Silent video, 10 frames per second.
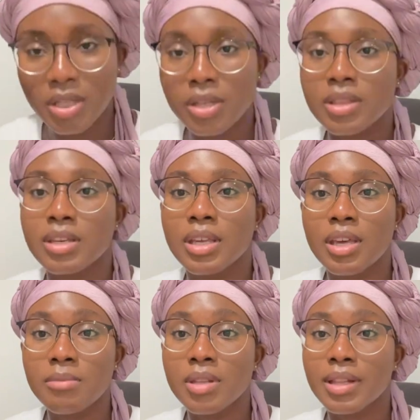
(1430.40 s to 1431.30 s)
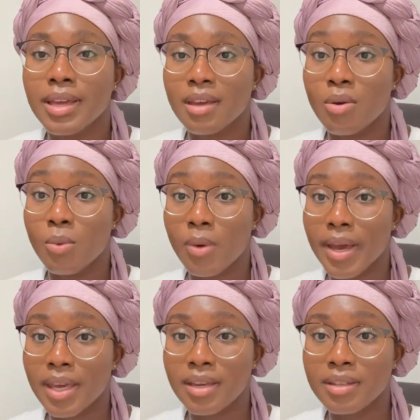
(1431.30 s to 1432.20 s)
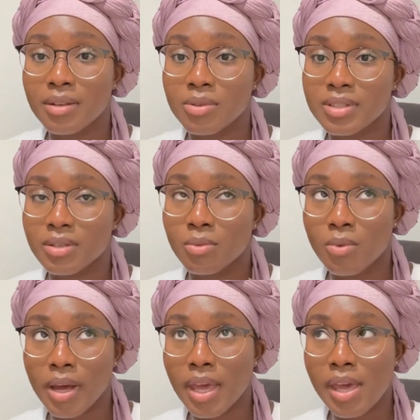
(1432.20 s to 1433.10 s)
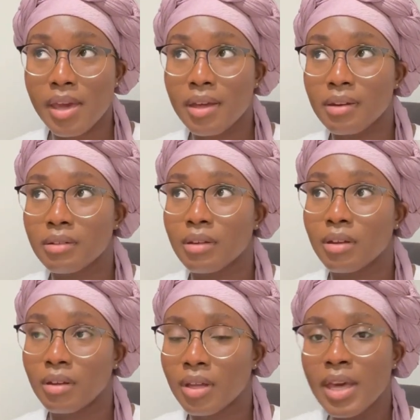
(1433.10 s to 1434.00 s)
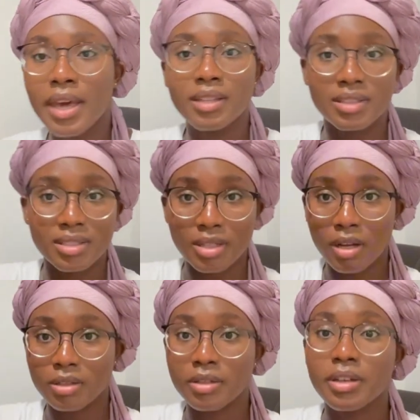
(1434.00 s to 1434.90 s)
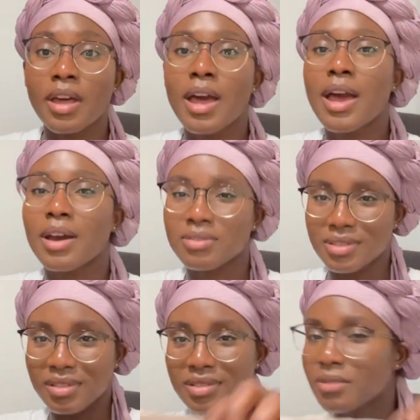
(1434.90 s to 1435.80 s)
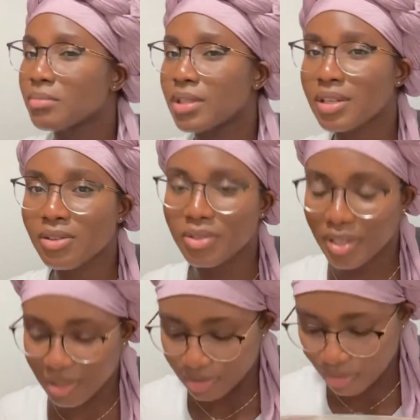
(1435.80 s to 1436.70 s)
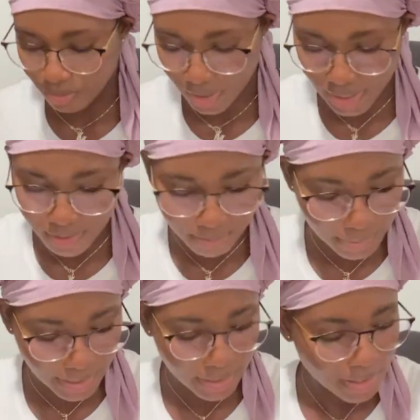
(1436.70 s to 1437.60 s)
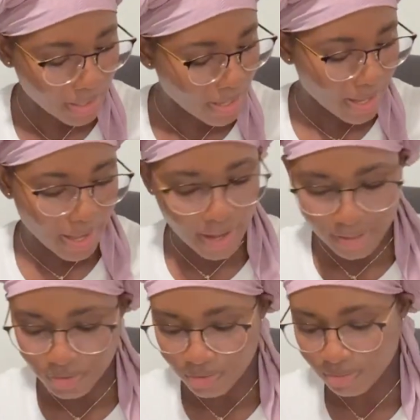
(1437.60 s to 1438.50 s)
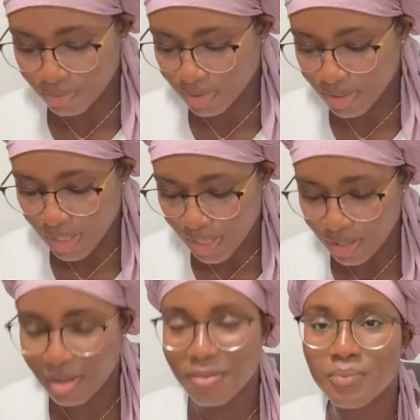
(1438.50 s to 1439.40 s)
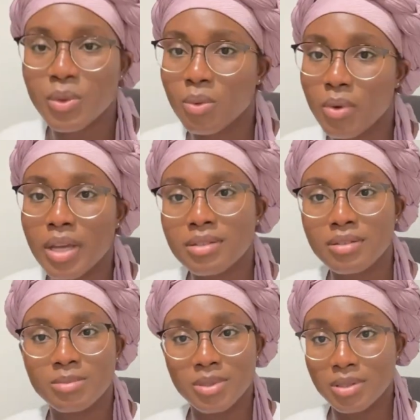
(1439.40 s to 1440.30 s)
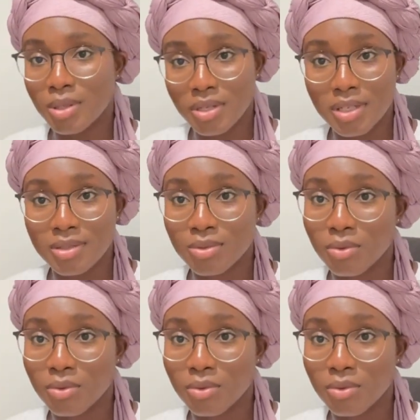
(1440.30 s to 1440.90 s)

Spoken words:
They came in like a white. It was a white and in this color. I was contemplating on getting the white, but I just was like, white's gonna be dirty so